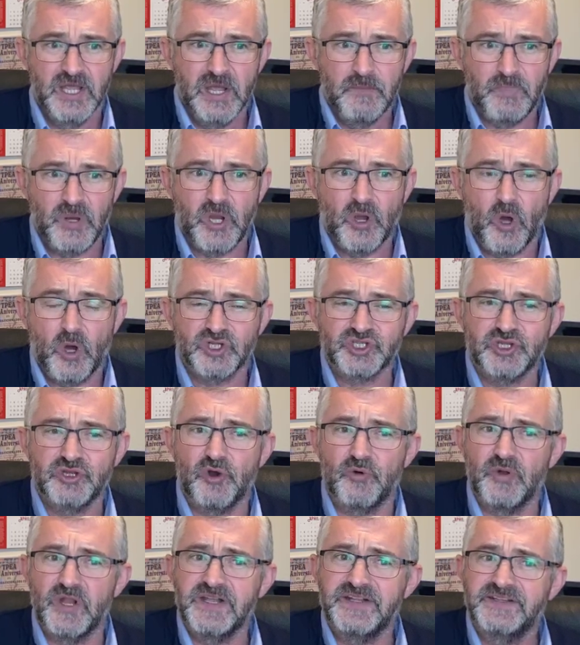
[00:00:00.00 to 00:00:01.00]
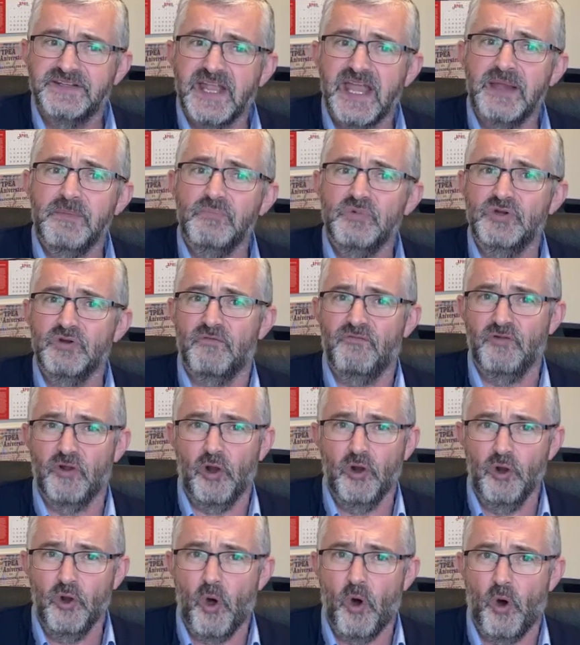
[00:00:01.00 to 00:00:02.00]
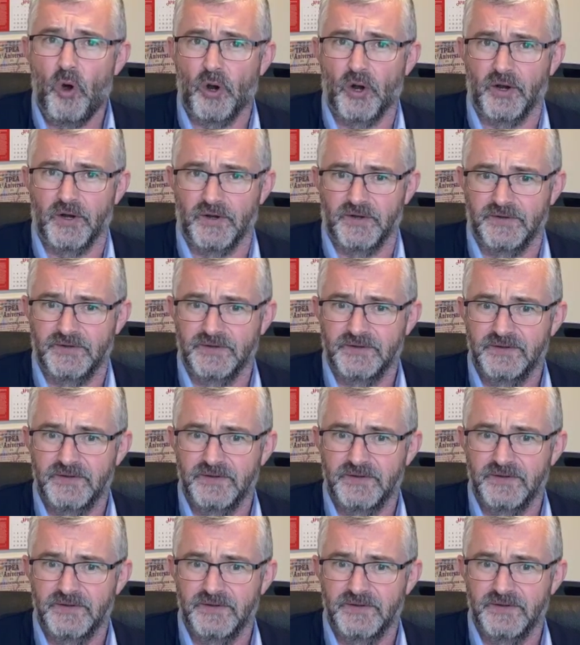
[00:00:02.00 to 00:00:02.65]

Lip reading: Because the redeemed of the Lord,